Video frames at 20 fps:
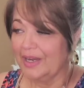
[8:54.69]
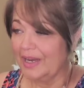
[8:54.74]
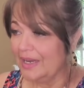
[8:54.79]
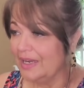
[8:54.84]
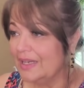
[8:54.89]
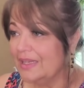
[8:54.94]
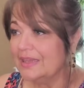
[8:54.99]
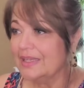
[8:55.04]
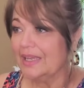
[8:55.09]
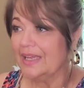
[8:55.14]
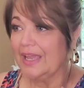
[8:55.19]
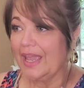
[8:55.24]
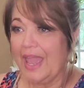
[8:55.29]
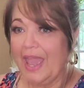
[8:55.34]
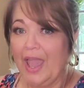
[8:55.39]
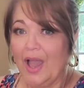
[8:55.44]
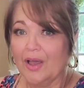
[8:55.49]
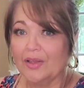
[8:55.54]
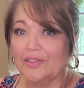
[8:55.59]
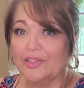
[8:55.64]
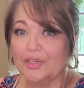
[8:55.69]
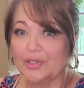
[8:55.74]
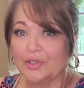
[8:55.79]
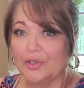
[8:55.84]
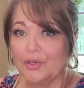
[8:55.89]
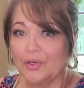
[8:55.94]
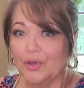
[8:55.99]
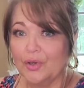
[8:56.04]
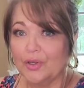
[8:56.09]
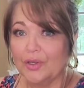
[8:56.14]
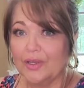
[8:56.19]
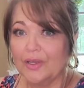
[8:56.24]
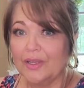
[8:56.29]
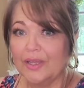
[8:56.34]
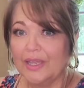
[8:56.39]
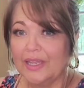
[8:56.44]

anything out to cook,